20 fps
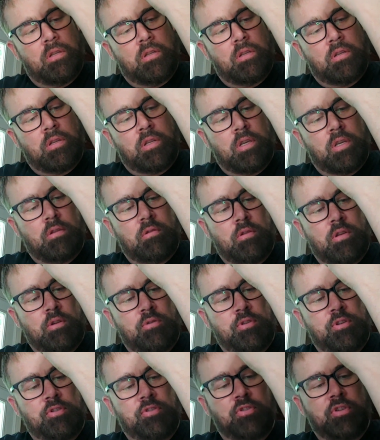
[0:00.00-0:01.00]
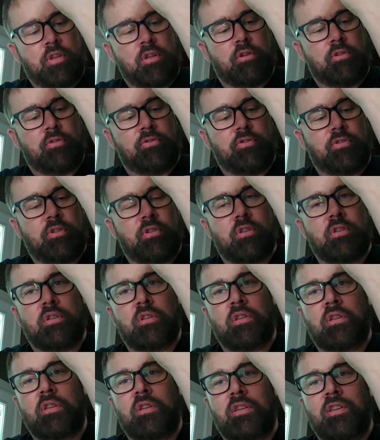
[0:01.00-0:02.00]
Okay, note to self.
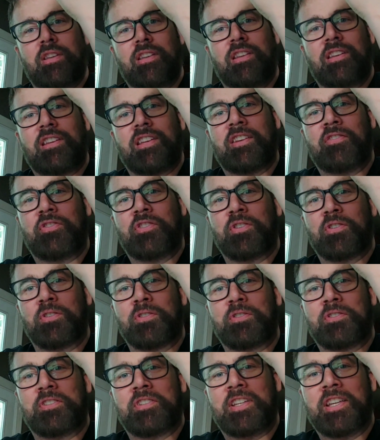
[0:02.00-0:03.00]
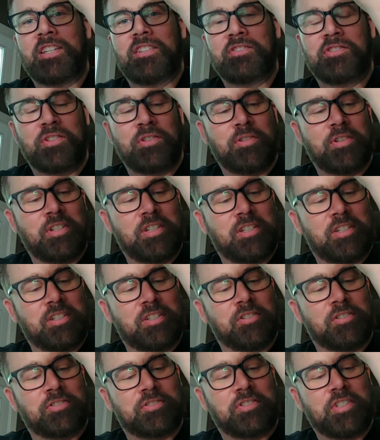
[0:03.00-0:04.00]
If you're T.E.N.S uniting
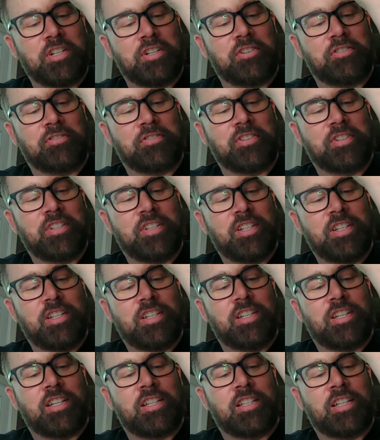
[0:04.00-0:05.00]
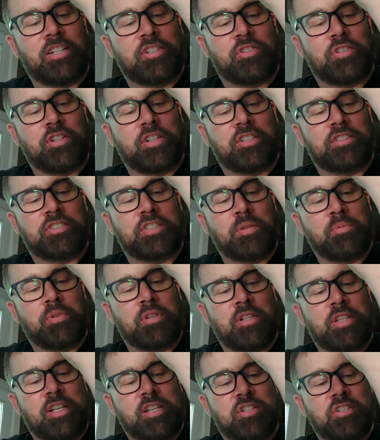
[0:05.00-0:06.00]
yourself, electronic
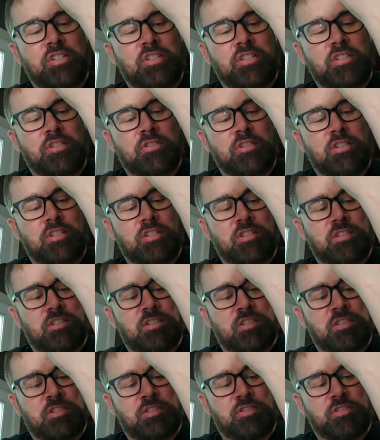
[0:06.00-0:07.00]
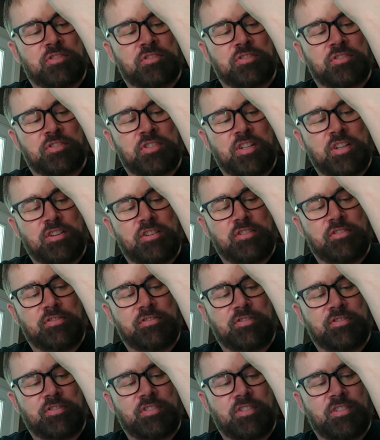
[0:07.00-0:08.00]
stimulation unit on yourself,